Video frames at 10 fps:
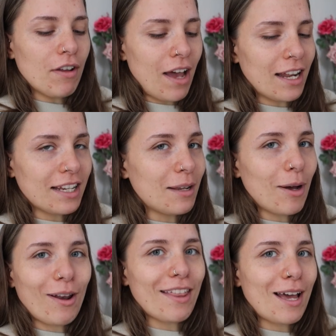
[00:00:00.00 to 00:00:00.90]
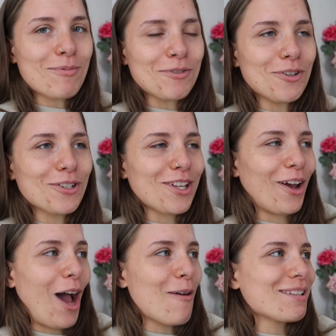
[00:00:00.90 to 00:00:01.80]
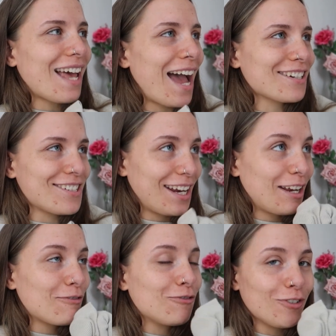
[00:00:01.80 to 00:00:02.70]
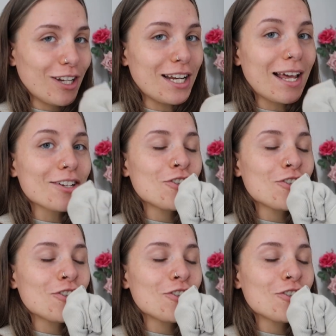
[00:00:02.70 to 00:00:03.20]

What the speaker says: I've never had an email like that before, so I was actually fully like